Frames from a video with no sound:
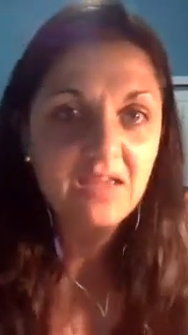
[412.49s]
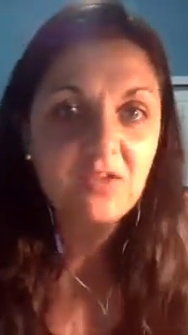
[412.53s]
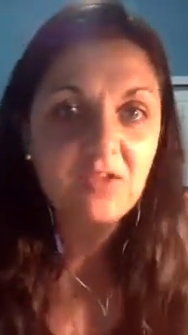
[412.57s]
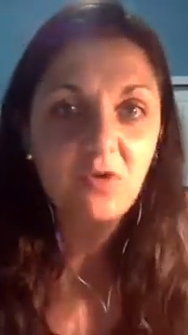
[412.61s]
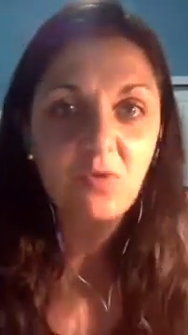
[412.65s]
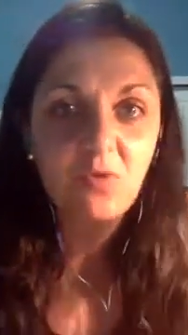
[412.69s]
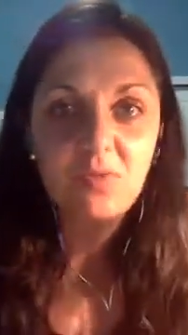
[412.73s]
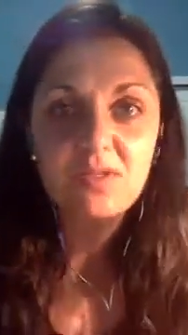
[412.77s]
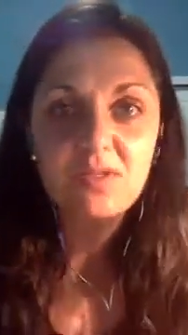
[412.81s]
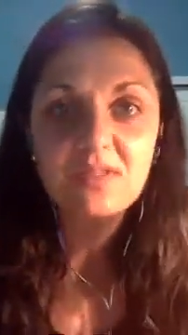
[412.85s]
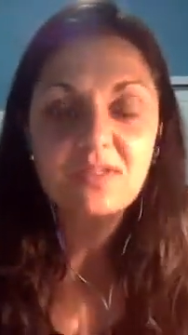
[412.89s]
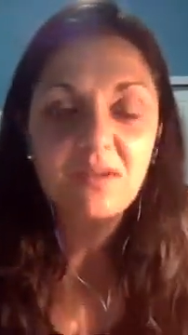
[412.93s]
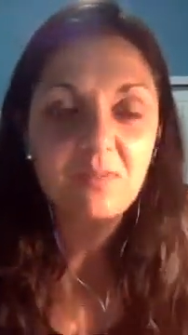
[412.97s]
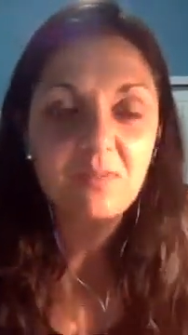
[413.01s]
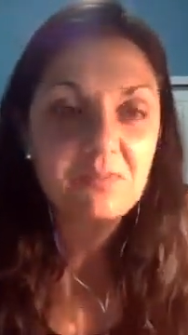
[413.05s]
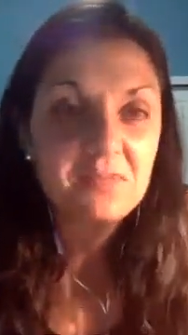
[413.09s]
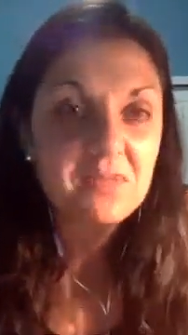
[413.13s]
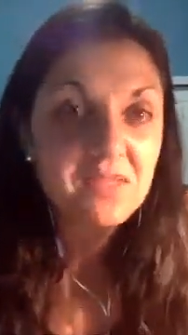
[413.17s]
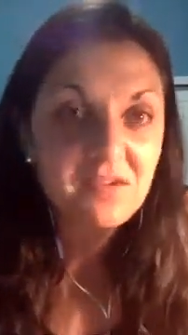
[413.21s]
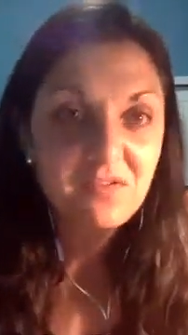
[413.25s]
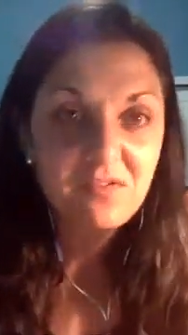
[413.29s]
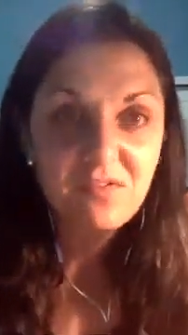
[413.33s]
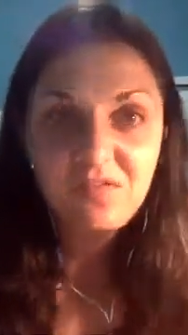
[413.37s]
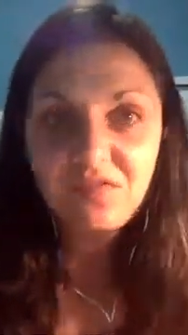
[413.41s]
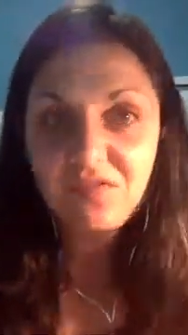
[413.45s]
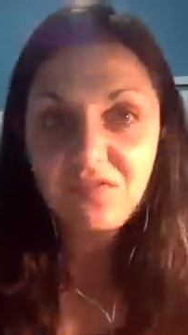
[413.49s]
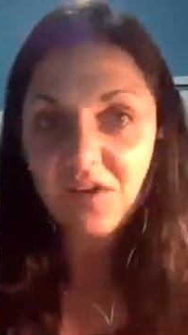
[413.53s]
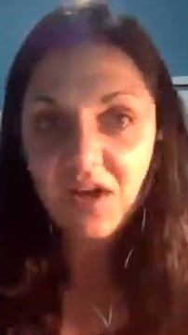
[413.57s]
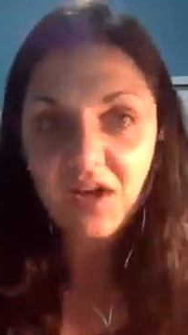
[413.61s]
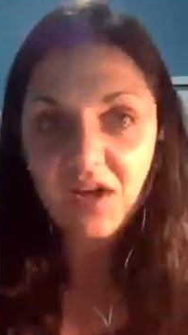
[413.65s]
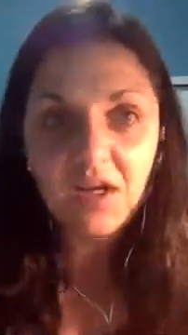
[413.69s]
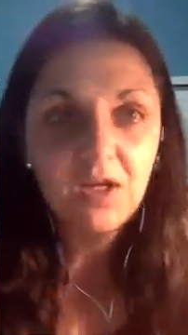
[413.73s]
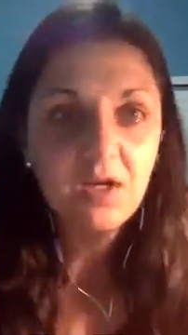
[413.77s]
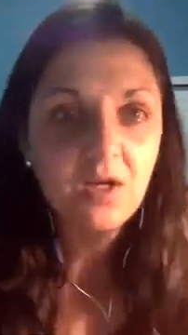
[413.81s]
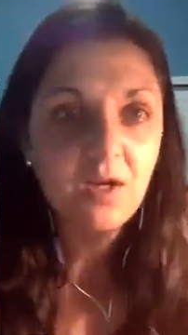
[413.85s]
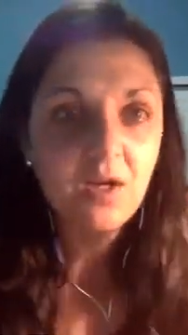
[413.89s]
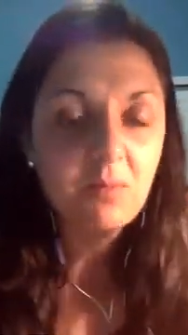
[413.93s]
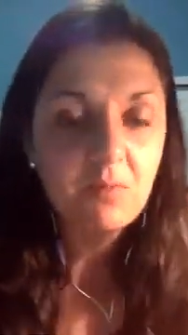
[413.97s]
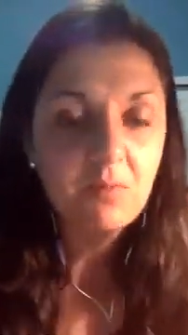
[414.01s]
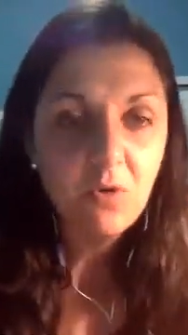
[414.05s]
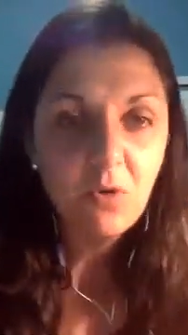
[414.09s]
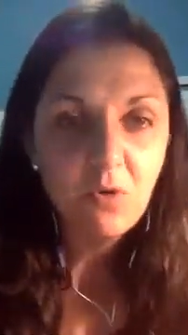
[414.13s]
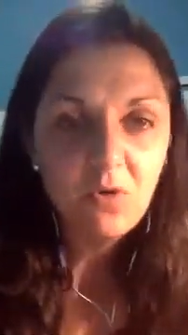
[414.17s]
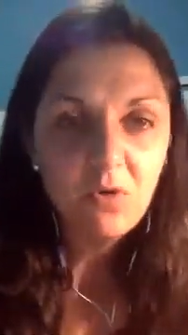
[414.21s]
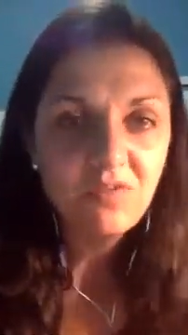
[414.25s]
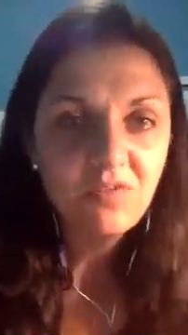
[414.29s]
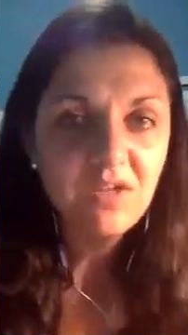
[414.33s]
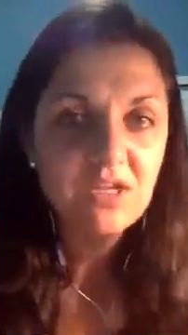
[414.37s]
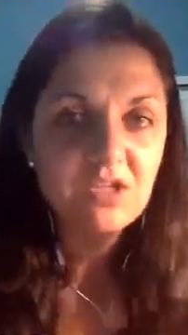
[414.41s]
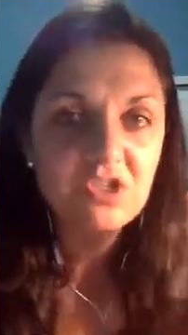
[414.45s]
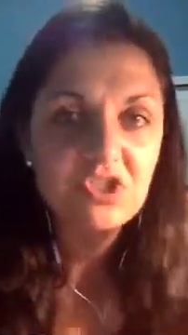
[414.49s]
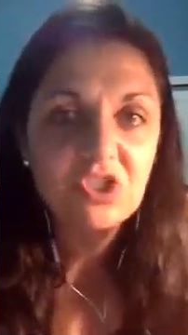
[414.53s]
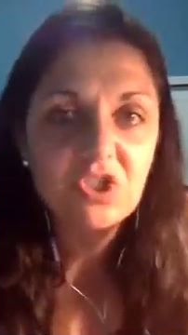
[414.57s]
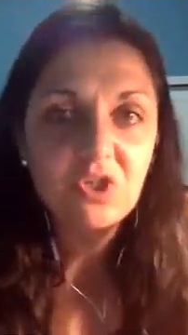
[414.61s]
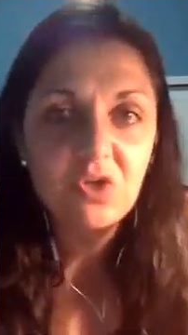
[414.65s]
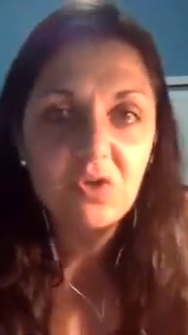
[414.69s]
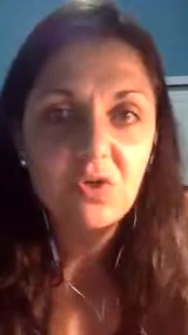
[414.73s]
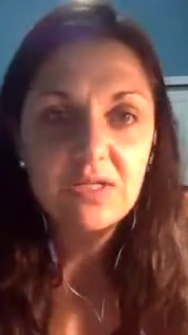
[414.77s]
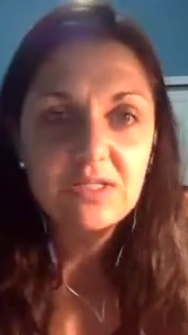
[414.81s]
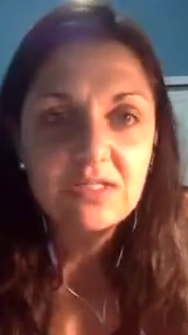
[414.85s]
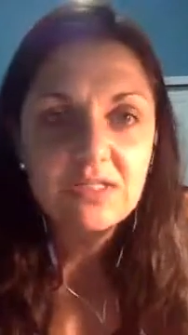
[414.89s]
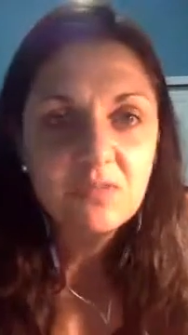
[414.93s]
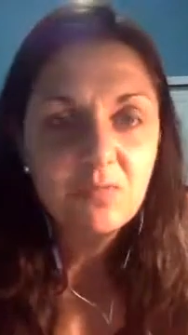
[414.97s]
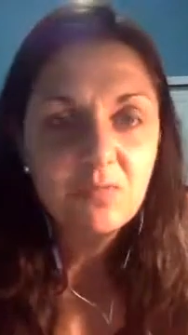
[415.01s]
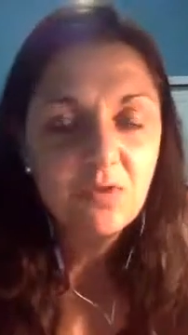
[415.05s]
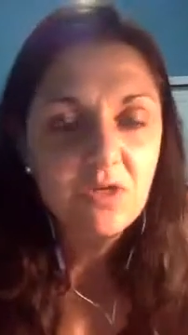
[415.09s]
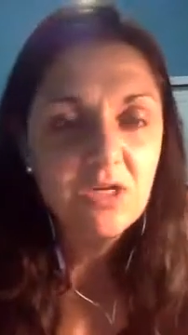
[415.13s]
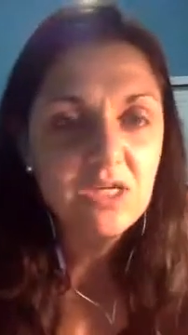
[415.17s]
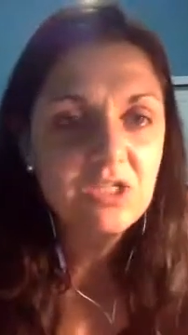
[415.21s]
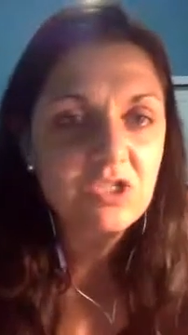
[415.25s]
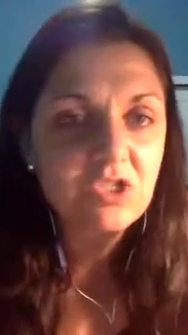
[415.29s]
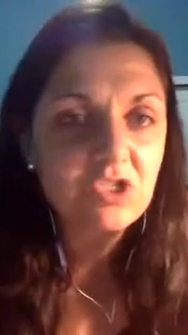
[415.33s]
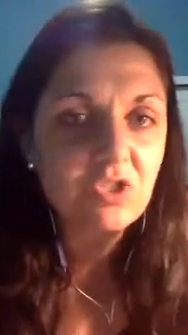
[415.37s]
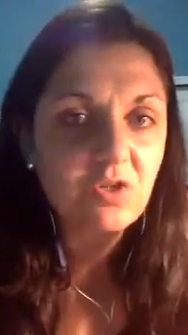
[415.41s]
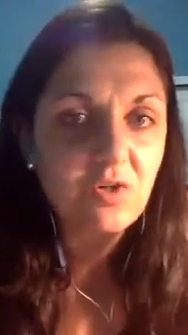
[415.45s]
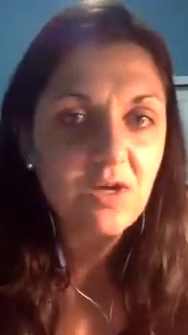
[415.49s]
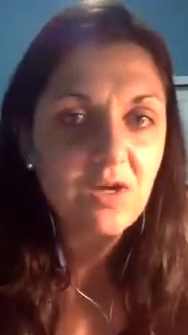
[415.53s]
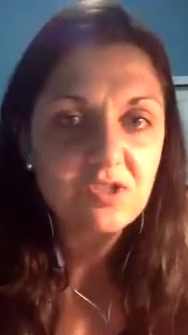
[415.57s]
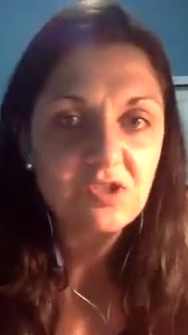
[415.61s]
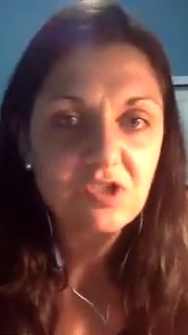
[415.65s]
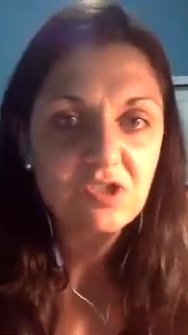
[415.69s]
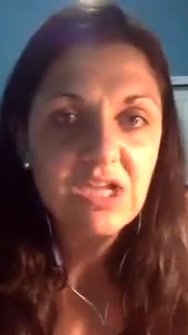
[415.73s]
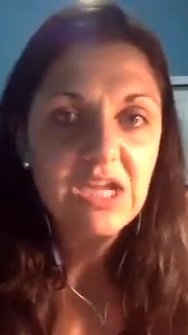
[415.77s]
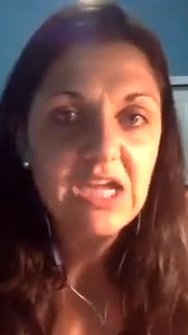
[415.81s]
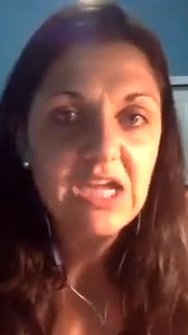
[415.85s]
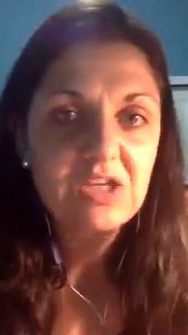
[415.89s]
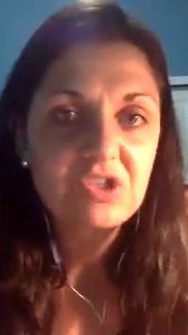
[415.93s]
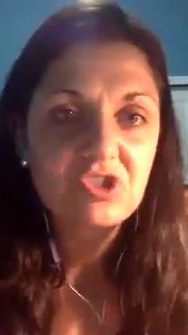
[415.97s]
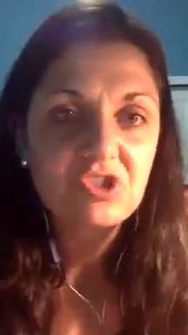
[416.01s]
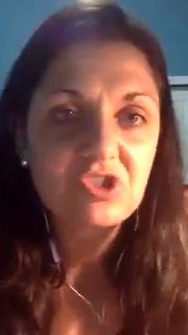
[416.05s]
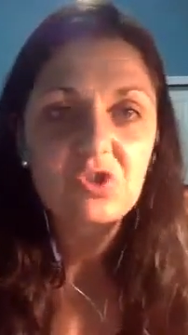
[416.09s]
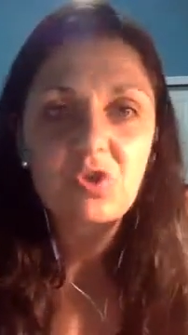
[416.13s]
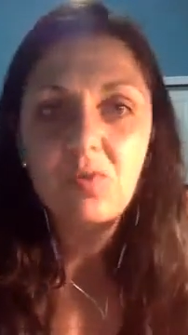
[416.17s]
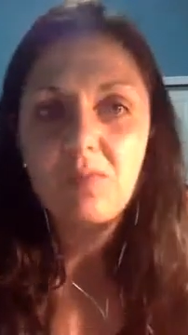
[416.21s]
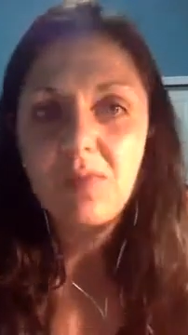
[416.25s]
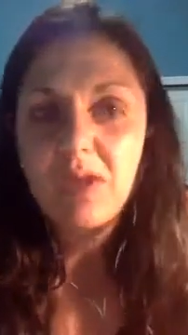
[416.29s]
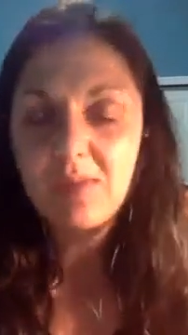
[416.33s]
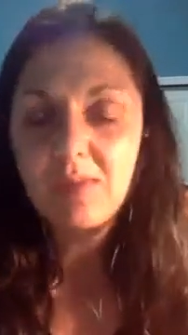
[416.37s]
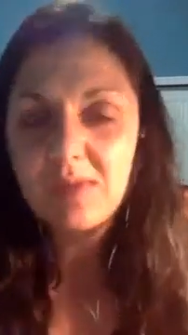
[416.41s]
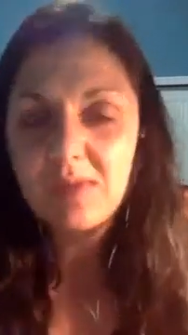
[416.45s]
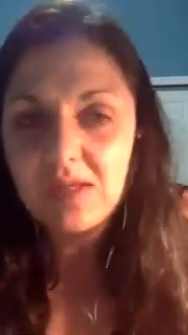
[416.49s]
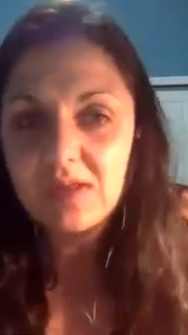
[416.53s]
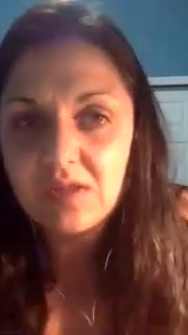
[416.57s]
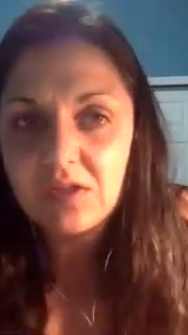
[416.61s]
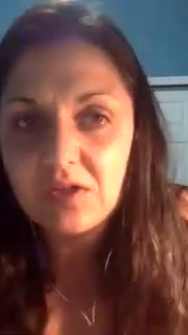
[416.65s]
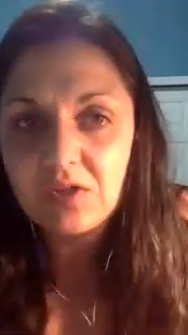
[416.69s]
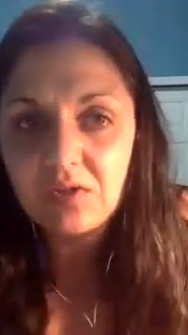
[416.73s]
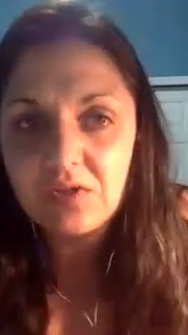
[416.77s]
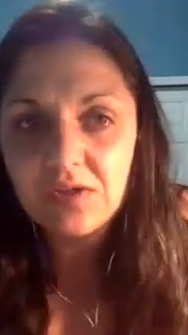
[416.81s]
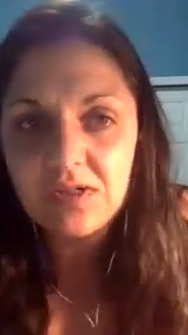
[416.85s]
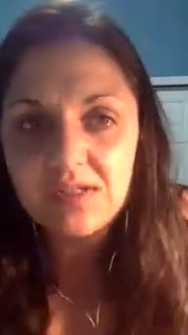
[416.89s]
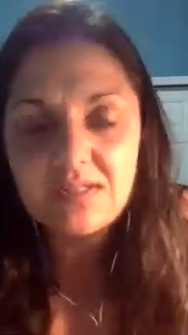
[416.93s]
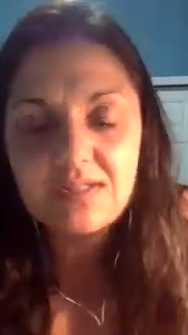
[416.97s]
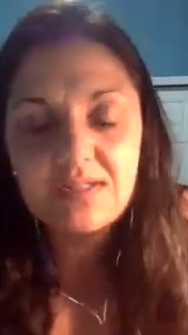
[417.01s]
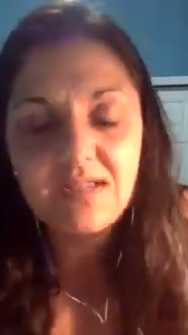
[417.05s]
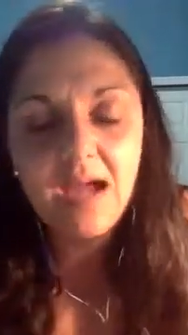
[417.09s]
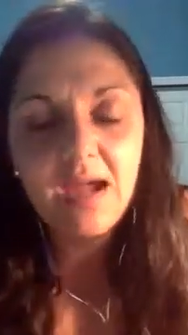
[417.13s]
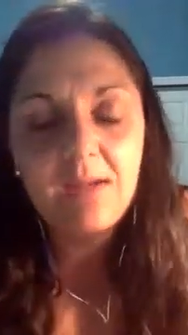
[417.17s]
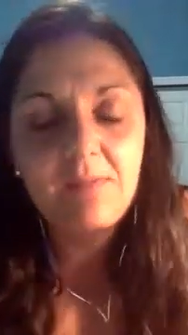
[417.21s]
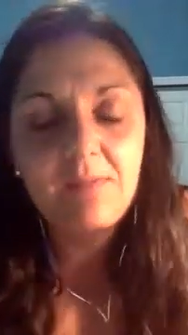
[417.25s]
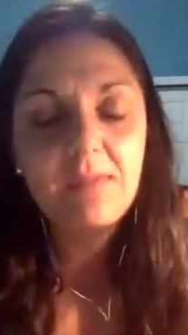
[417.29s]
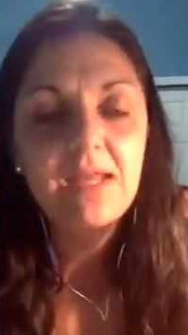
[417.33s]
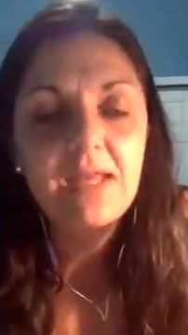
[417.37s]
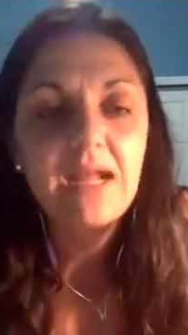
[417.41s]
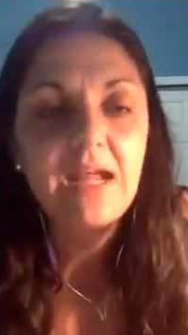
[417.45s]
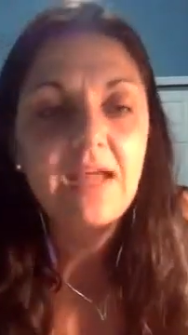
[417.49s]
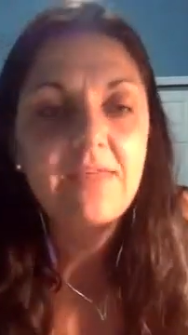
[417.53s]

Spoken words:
It'll be something fun, motivational, inspirational, educational, maybe a little an assignment.